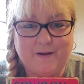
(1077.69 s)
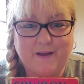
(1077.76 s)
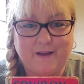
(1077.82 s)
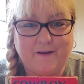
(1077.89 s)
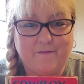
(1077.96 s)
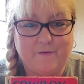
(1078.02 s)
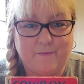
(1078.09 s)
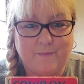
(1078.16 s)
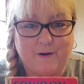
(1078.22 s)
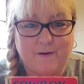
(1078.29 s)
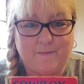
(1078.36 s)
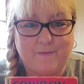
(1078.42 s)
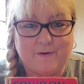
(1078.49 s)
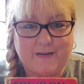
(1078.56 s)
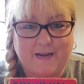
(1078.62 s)
Have your
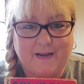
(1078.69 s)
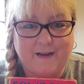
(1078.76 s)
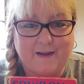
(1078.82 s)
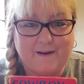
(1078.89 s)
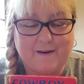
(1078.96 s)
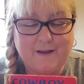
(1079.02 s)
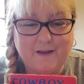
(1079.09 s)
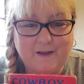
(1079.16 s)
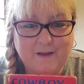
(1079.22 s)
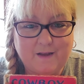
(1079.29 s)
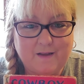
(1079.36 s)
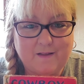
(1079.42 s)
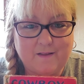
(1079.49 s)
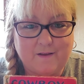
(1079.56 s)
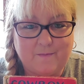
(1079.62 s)
mom or dad
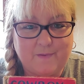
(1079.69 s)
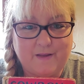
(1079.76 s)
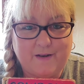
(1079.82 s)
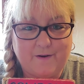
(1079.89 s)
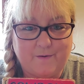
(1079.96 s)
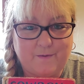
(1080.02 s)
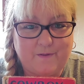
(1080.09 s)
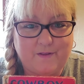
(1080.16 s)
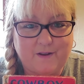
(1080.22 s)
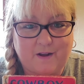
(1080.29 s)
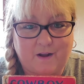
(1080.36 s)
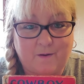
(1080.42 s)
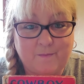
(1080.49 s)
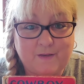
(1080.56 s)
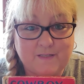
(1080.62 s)
let me know in the
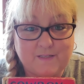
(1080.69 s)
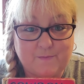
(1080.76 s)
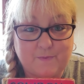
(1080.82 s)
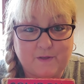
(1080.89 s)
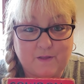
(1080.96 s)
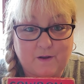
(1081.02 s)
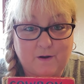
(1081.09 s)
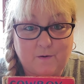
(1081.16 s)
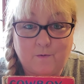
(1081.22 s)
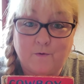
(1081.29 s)
comments below.